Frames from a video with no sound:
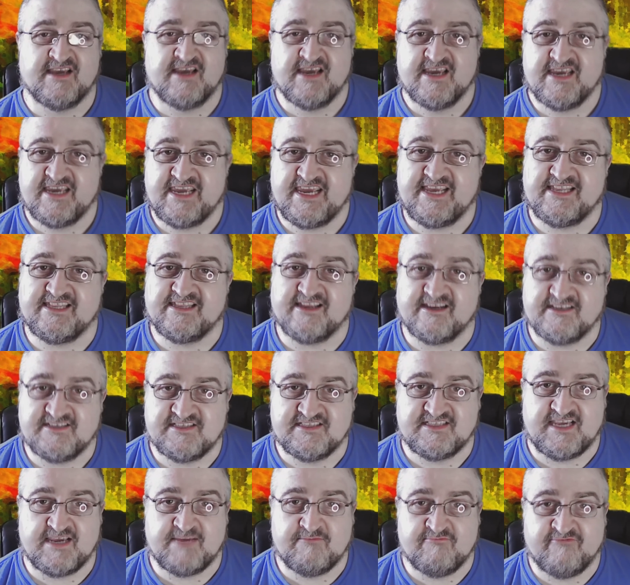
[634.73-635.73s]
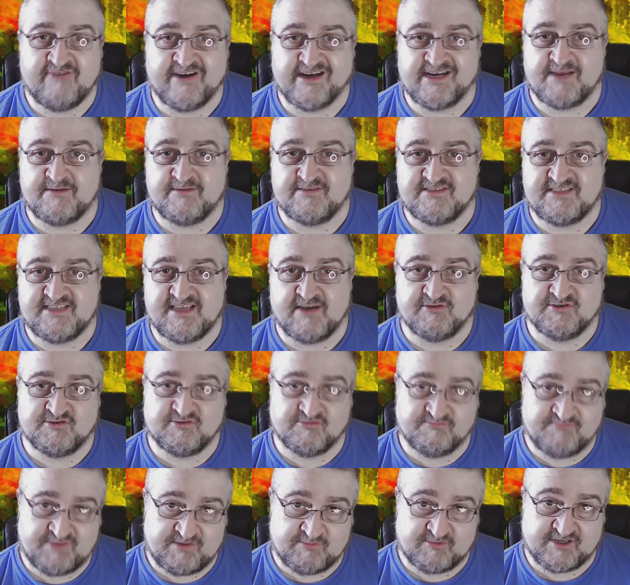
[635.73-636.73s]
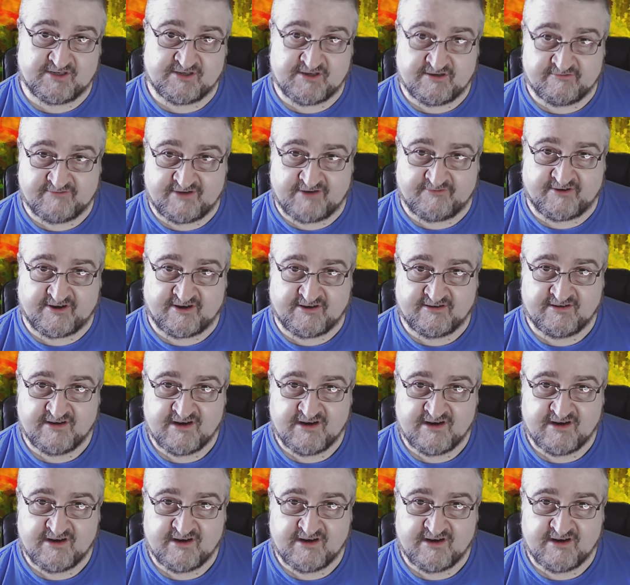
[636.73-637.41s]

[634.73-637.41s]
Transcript: He does seem ready to sell his own people down the river,